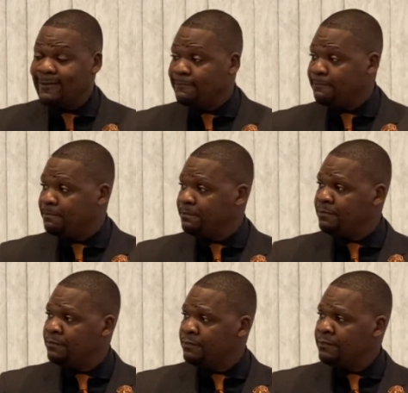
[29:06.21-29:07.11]

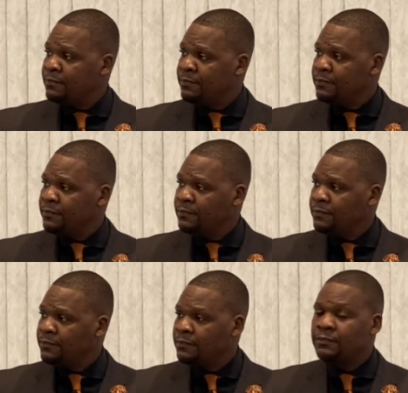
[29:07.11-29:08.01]
(no one is talking)